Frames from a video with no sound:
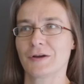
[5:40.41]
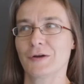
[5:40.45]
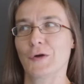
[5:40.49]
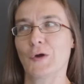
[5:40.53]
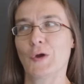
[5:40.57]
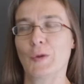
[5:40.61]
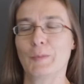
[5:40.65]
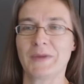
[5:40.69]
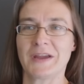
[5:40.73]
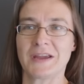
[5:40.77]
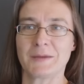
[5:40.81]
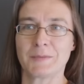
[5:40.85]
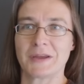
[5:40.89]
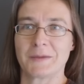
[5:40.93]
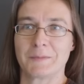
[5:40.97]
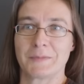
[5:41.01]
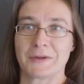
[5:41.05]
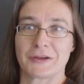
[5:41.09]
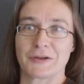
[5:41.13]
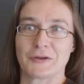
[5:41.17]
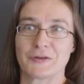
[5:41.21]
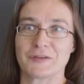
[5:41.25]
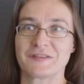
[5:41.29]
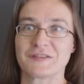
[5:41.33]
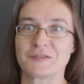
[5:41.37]
or maybe
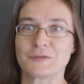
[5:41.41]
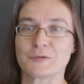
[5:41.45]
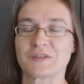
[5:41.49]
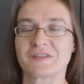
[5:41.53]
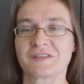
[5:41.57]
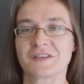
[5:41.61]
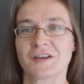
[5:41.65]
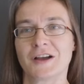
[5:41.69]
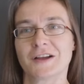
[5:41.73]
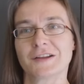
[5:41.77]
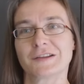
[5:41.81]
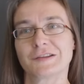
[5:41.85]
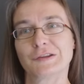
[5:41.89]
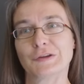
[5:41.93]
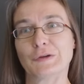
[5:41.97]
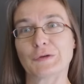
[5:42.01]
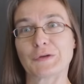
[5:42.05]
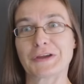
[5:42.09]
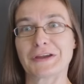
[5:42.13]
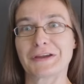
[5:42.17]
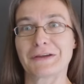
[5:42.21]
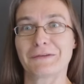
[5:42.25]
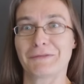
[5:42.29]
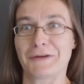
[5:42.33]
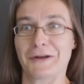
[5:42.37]
because you start
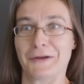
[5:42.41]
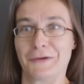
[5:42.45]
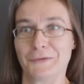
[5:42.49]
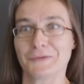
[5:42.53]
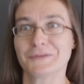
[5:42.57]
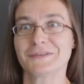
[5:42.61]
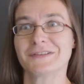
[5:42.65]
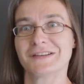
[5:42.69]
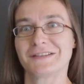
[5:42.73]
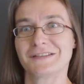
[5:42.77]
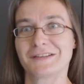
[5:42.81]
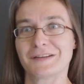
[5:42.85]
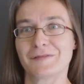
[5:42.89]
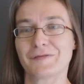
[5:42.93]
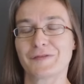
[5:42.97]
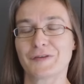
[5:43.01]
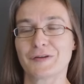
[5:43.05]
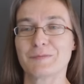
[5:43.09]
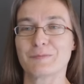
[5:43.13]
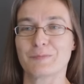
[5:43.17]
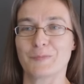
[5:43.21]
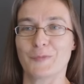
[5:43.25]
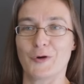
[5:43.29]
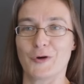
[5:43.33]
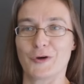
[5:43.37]
looking around at
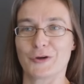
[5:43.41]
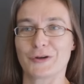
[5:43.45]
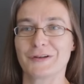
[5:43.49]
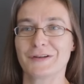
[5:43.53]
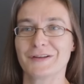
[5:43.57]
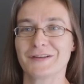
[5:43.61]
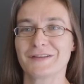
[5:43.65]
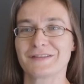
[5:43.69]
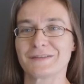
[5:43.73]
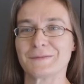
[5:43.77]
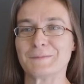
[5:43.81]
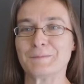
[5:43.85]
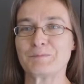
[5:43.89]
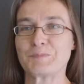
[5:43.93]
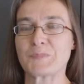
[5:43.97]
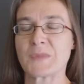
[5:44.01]
different models.